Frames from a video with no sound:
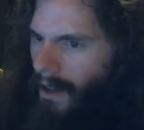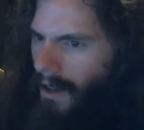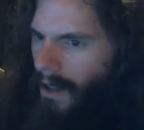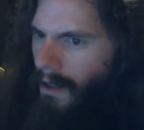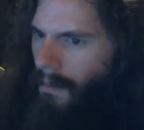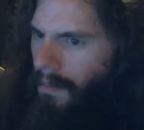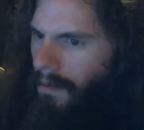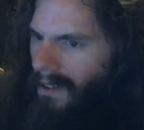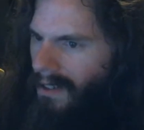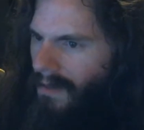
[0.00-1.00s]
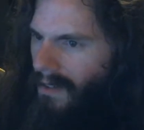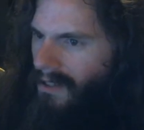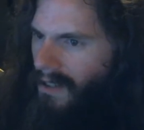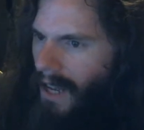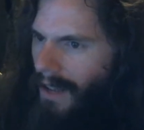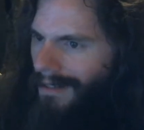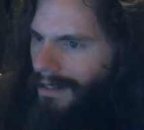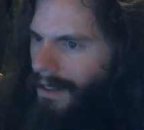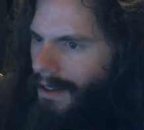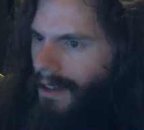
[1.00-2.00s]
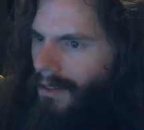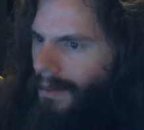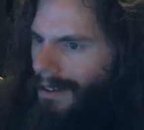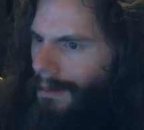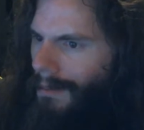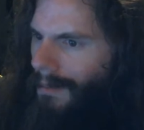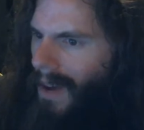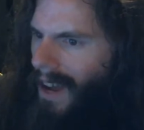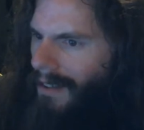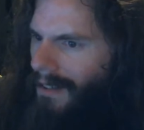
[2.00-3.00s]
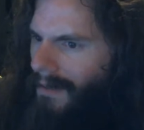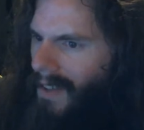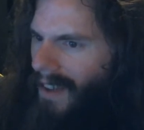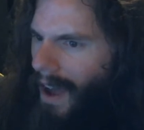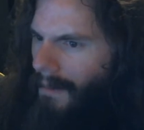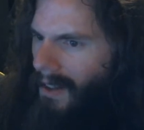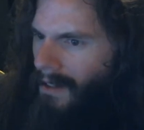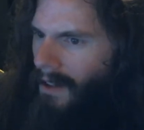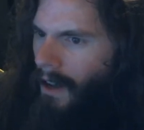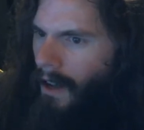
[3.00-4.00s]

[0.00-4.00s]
And the ports of entry, that's where the bad is happening